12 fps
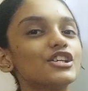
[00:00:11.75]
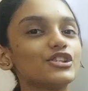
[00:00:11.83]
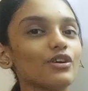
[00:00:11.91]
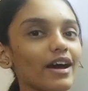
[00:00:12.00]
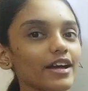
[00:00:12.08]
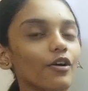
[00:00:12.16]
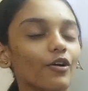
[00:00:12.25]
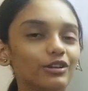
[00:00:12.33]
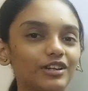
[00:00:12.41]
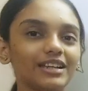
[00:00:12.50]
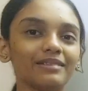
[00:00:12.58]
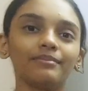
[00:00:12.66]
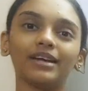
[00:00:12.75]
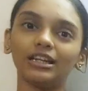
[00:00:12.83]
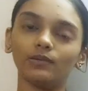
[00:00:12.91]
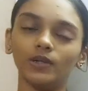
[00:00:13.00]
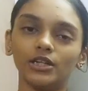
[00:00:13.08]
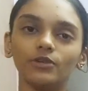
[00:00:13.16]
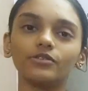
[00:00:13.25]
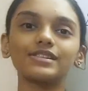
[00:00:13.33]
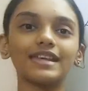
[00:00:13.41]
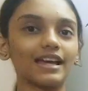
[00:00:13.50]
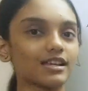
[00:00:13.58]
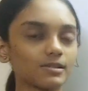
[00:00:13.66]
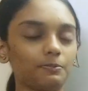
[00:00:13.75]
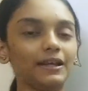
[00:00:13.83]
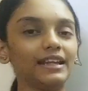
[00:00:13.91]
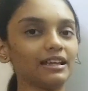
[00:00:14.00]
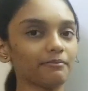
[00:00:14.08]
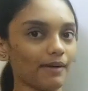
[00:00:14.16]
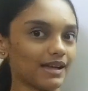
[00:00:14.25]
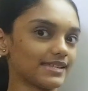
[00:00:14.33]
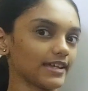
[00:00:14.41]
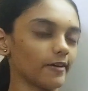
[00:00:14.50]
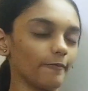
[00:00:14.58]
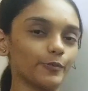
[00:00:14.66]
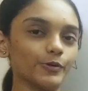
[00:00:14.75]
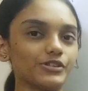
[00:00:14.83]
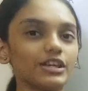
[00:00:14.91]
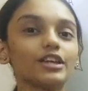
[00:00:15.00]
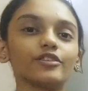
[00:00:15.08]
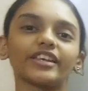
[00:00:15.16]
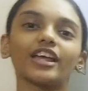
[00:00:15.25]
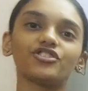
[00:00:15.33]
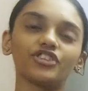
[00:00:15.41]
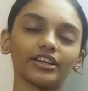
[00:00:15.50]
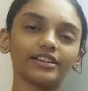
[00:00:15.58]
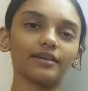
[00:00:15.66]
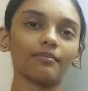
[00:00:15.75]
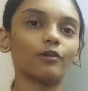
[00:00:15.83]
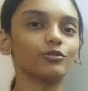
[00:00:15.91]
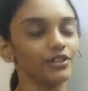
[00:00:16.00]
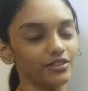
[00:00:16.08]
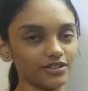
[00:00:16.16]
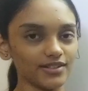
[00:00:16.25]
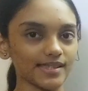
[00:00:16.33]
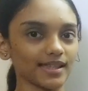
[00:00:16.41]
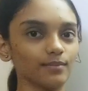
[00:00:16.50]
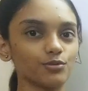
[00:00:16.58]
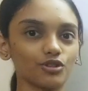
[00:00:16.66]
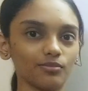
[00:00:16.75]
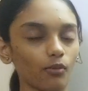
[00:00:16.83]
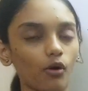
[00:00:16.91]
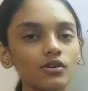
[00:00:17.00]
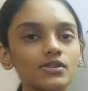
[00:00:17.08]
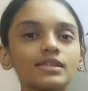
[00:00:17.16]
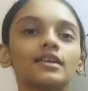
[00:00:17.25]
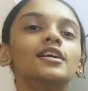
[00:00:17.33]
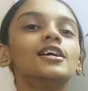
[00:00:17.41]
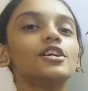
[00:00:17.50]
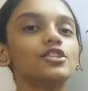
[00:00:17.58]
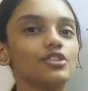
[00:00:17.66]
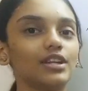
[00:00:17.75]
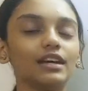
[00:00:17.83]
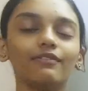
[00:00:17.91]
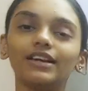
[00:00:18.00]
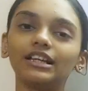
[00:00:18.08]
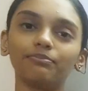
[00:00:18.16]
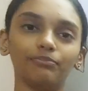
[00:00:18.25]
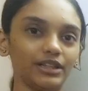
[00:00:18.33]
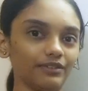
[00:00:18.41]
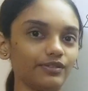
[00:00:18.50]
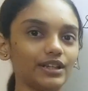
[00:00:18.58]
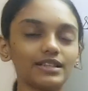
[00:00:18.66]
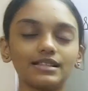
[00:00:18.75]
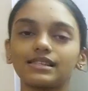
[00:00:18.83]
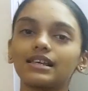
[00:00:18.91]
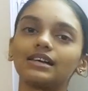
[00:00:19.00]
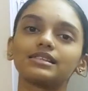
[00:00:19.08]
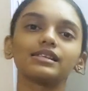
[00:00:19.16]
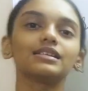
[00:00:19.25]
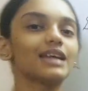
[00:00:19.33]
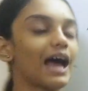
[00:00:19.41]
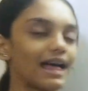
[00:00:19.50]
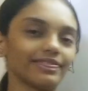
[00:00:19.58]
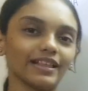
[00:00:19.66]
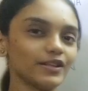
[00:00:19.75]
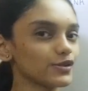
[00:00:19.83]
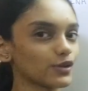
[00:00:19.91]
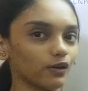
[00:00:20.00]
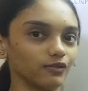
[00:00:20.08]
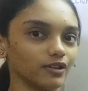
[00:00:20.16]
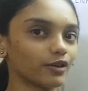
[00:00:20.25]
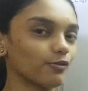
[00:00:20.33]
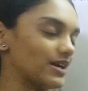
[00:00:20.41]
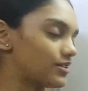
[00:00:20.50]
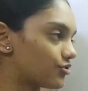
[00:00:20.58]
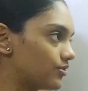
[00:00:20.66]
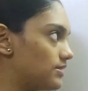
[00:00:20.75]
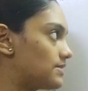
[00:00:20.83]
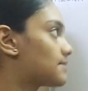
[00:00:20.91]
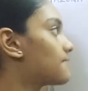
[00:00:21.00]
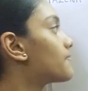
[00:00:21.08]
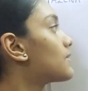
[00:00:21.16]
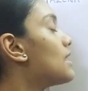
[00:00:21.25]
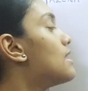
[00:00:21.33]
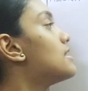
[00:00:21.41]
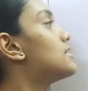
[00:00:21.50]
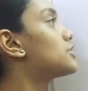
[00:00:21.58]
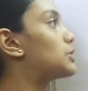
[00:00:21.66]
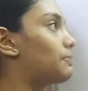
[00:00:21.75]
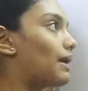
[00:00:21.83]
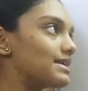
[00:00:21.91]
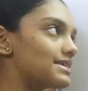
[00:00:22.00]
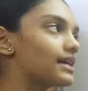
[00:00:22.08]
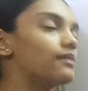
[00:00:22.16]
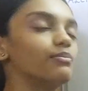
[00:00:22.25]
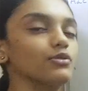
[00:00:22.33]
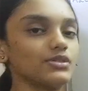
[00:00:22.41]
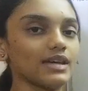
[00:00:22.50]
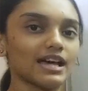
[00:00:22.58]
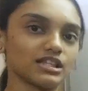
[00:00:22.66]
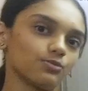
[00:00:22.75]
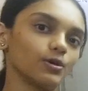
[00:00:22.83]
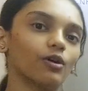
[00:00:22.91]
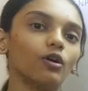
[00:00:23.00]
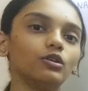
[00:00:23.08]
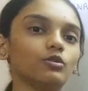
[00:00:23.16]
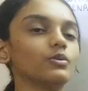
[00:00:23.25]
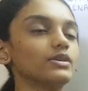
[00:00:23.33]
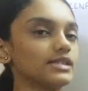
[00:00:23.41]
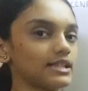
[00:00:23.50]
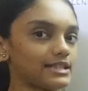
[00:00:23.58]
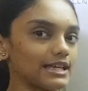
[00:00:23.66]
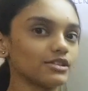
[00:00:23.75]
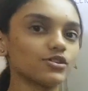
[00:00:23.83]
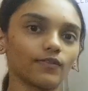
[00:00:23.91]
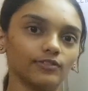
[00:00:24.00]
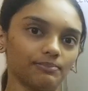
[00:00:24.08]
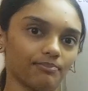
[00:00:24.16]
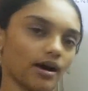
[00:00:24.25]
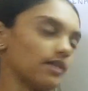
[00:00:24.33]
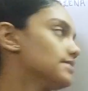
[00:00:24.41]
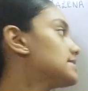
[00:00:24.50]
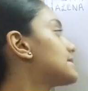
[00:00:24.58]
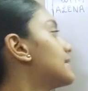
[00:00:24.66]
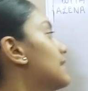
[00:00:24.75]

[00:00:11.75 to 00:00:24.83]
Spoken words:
So I already made videos explaining Passé Composé. You can check them out in the description box. Today we'll briefly discuss it and then solve the questions. So Passé Composé, as we all know, is a tense of the past